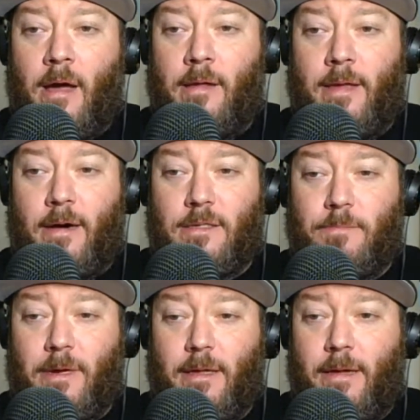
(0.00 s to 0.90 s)

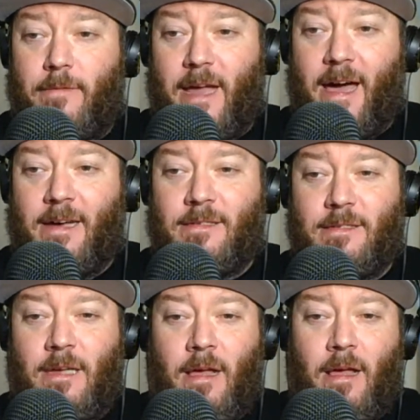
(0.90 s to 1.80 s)
announced. But if it
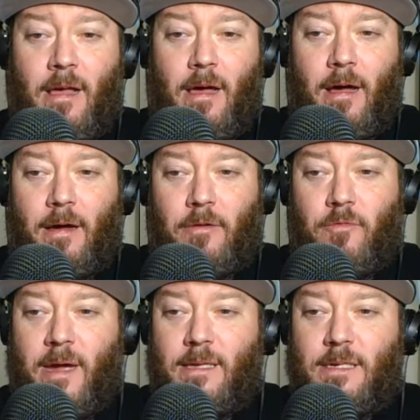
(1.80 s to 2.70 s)
has,
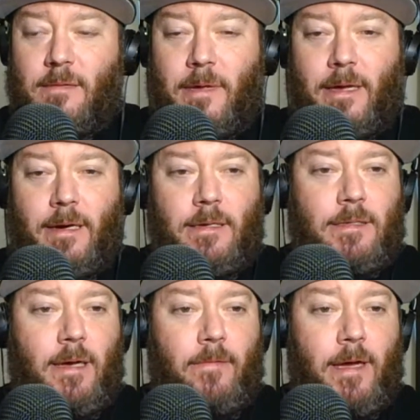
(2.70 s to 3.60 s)
great,
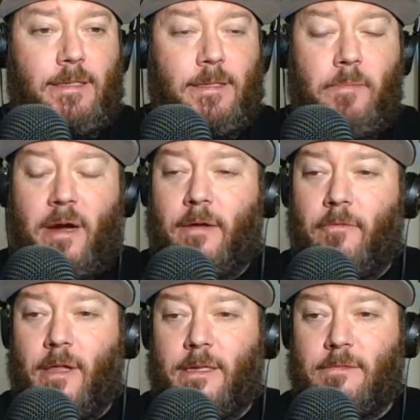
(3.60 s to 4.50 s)
because I've American
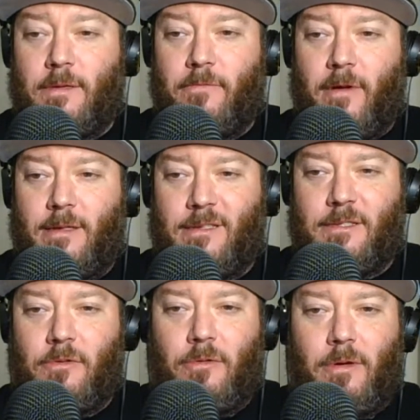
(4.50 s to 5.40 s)
relatives and
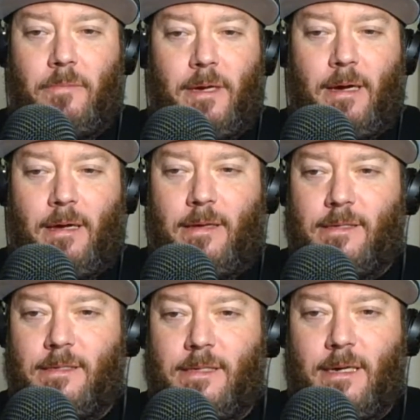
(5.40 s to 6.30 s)
friends, so it'd be
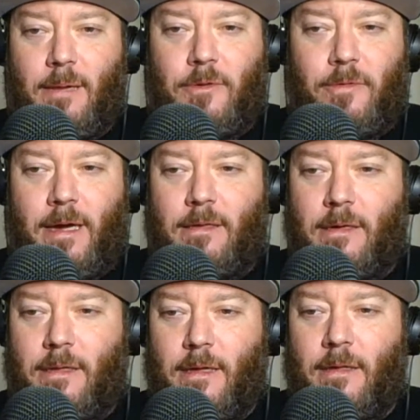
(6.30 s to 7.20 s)
nice to see it come to an
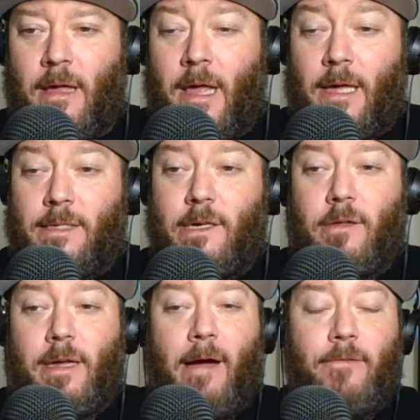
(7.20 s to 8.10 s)
end and then see
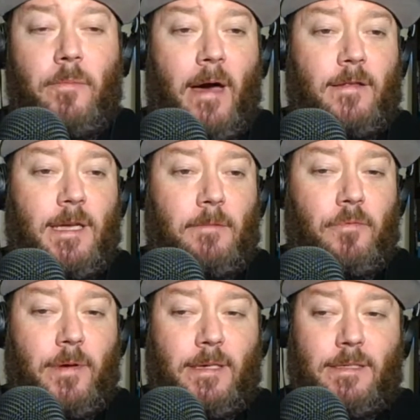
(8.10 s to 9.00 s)
all the aftermath
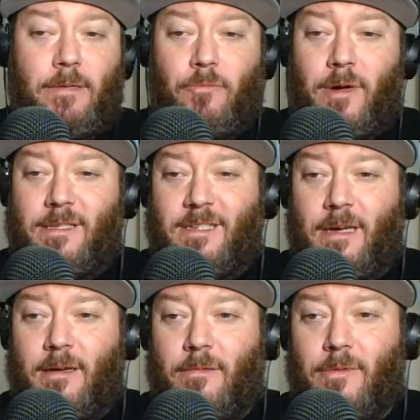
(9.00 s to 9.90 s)
take place and what's
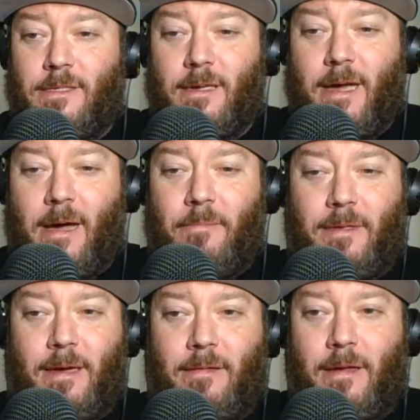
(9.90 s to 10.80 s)
going to
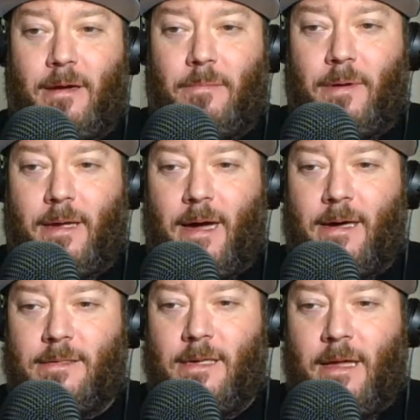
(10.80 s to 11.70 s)
happen down there. But
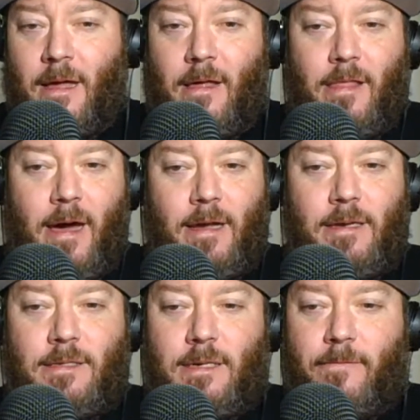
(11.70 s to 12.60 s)
guys, that
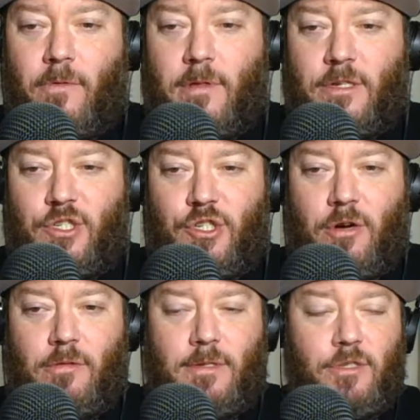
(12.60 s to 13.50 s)
is it for this
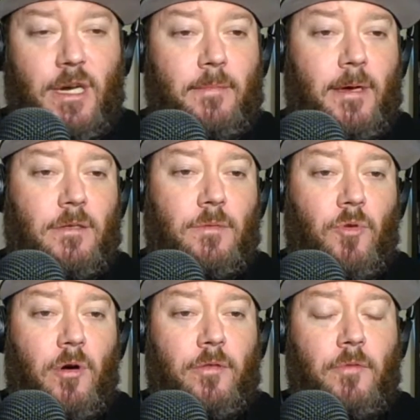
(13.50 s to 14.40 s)
show. So check me out
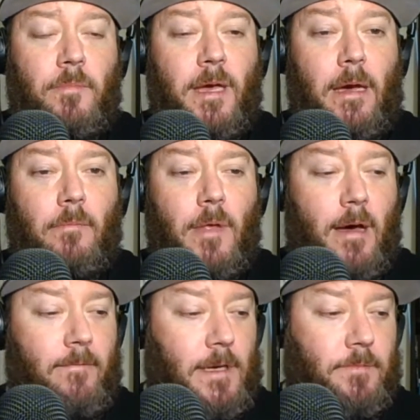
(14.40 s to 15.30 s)
tomorrow, 3 p.m.
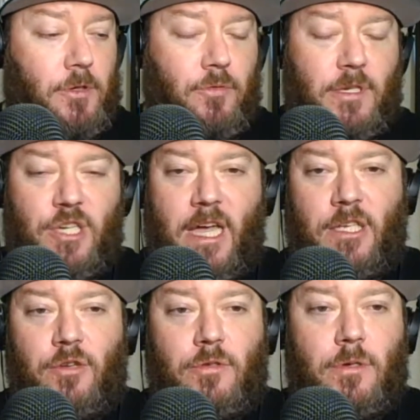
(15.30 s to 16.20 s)
live, Facebook, Twitch,
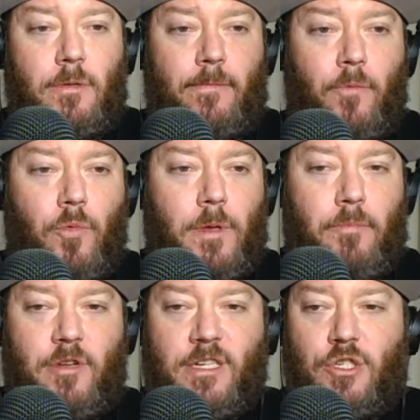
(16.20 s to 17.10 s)
and YouTube for the
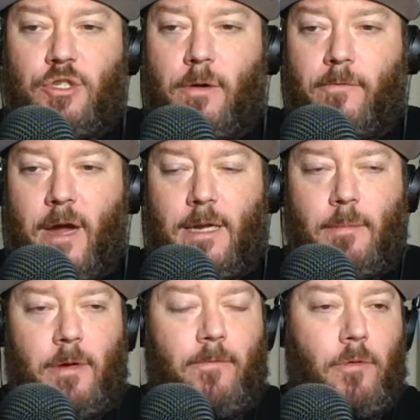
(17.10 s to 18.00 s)
prediction show for
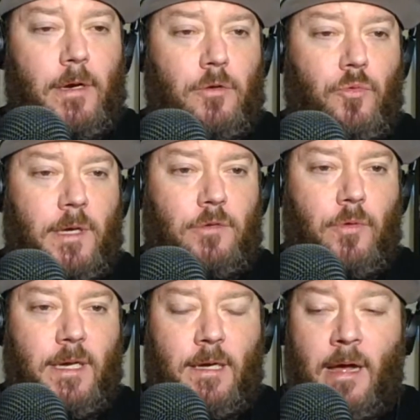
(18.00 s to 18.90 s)
AEW Full Gear
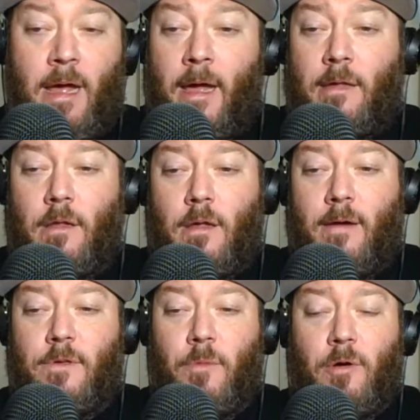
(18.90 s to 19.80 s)
2020, and the
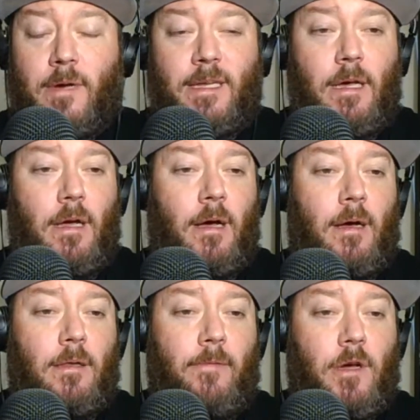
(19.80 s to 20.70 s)
live tomorrow night,
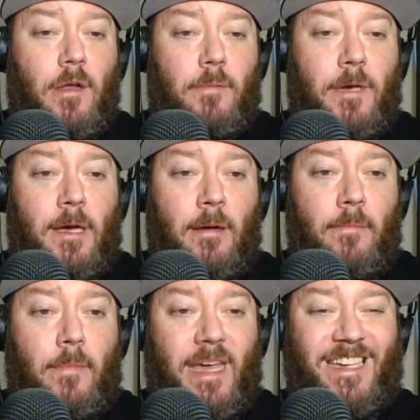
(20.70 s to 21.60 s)
11 o'clock
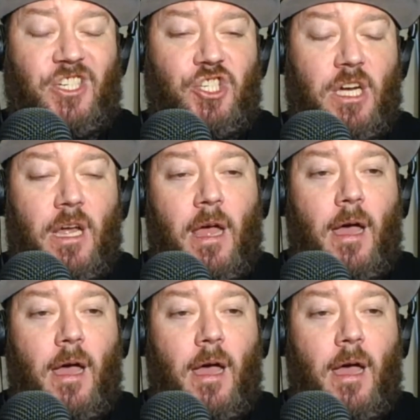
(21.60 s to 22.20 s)
p.m. ish.